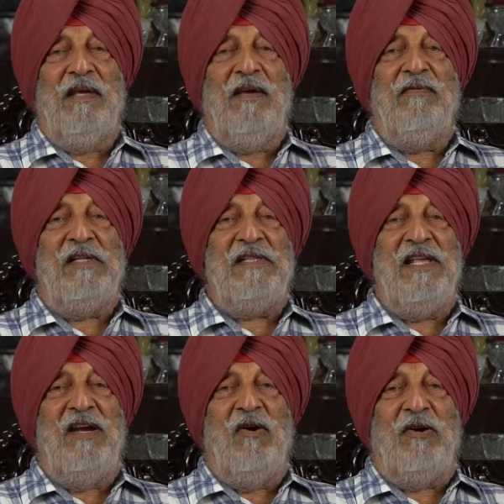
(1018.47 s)
given
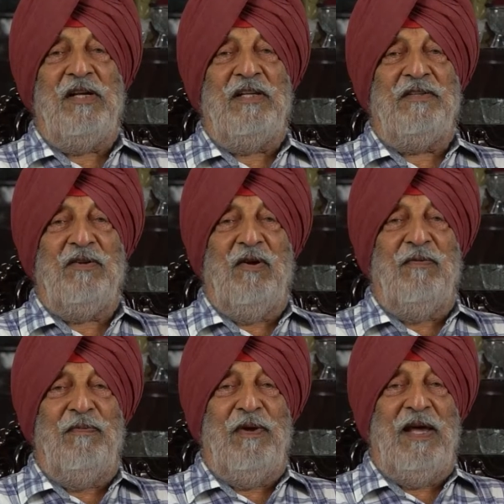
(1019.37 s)
the orders
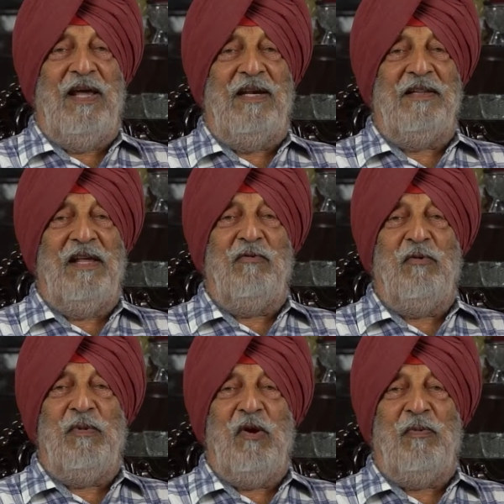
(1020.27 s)
of where they
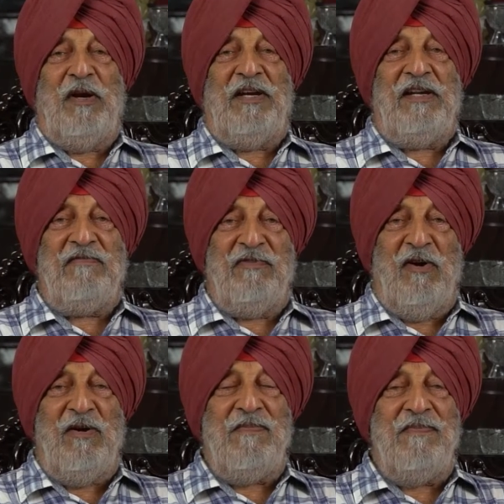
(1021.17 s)
would be operating
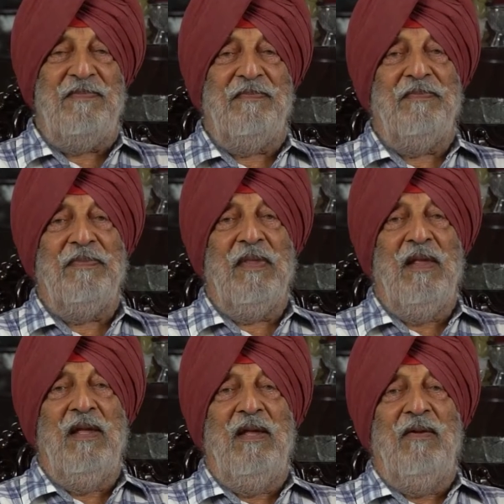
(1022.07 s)
from,
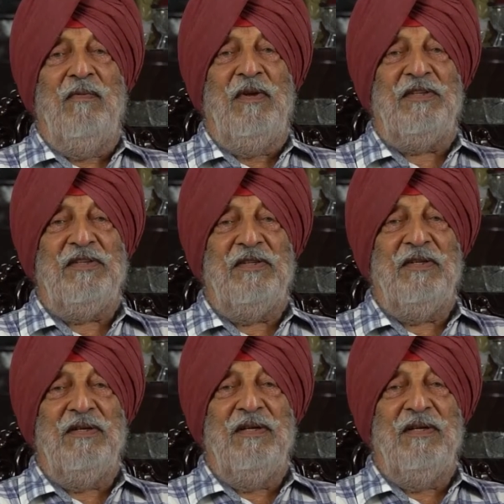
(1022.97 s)
which